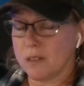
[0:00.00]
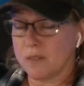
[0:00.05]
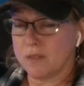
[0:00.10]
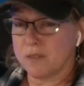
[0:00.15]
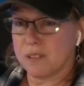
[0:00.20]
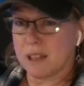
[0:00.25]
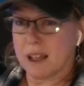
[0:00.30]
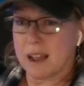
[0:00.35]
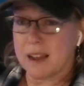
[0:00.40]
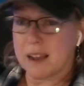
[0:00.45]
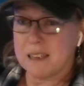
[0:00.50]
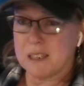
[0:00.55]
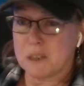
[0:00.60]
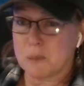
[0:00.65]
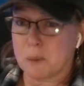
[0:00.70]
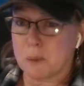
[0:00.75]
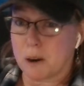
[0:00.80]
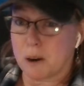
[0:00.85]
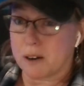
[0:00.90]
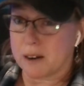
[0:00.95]
of the Flies
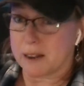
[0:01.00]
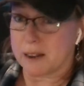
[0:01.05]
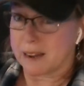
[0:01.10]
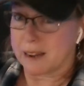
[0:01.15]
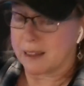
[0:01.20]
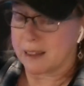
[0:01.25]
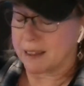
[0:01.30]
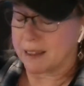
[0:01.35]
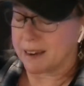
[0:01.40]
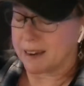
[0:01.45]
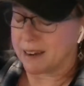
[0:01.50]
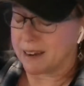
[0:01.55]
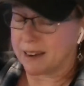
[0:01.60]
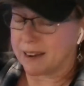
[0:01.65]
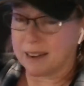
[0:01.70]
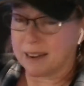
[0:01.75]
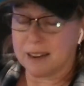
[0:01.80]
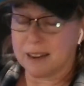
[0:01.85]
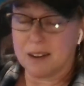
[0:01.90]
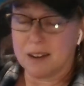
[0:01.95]
party? Like,
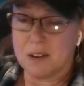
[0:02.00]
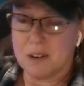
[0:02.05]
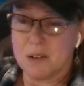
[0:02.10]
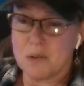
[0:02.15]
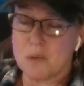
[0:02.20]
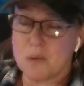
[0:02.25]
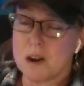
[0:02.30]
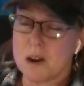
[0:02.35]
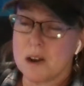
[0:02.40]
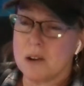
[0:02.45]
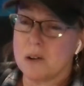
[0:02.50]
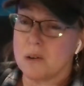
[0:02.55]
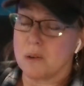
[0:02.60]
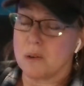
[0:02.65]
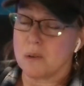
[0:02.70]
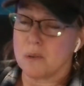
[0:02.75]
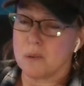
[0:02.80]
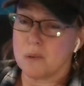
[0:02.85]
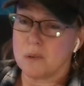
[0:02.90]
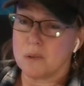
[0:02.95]

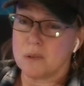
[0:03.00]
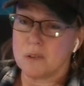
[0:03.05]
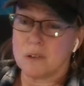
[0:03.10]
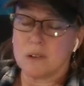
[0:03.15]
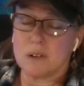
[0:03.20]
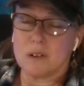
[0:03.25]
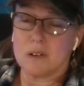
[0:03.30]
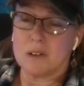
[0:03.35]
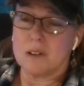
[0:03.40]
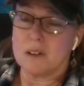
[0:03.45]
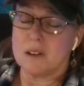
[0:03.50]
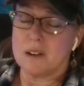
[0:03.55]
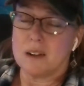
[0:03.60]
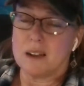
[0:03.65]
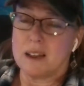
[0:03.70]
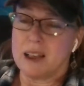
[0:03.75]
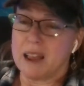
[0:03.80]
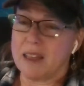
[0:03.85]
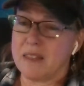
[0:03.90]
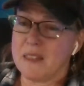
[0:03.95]
whoa.
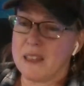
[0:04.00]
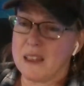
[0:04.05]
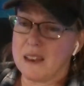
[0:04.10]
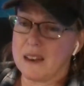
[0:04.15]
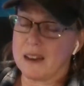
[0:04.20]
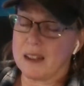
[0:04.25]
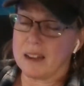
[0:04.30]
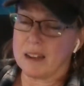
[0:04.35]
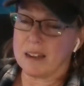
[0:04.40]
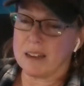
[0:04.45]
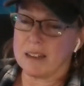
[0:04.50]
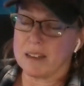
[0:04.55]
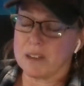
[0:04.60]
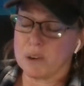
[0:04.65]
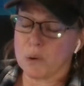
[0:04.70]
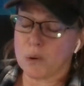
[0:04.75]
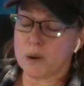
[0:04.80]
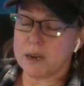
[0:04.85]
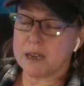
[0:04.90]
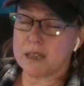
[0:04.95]
And then as
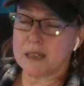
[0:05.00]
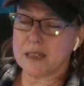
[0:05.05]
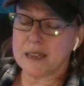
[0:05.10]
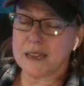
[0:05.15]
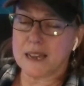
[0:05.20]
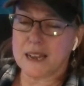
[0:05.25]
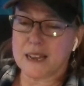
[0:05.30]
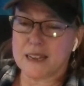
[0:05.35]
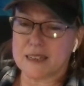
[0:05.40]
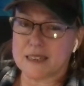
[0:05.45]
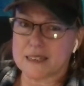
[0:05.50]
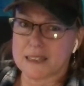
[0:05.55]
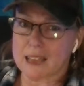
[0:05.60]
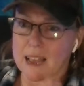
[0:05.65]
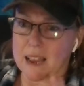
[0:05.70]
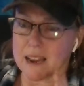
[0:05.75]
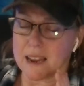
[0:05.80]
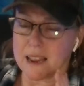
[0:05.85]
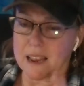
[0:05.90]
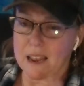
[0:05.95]
quickly as
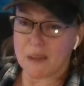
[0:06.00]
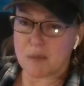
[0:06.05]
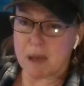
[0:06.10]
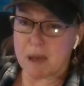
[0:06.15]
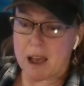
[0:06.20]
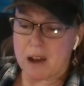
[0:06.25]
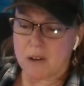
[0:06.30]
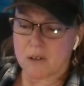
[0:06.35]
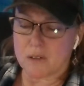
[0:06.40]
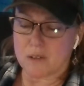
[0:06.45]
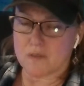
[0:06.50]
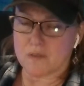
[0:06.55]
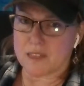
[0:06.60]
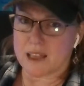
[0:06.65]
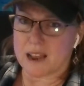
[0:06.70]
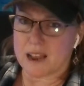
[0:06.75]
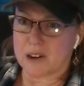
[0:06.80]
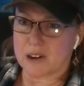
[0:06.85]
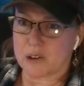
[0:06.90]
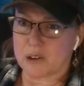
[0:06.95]
that came out of
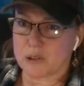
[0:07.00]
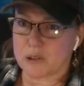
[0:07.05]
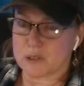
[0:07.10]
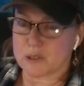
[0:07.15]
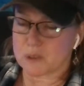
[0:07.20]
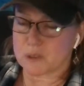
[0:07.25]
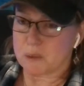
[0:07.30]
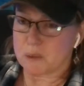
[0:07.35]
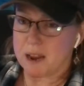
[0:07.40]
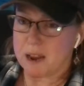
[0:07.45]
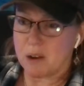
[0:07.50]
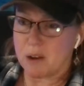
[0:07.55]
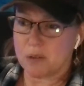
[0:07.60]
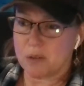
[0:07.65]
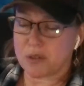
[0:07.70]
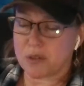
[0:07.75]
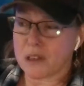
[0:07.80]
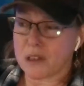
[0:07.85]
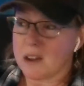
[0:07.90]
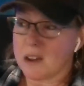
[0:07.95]
that girl's
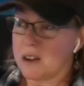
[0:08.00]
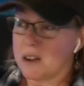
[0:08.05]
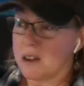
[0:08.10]
mouth,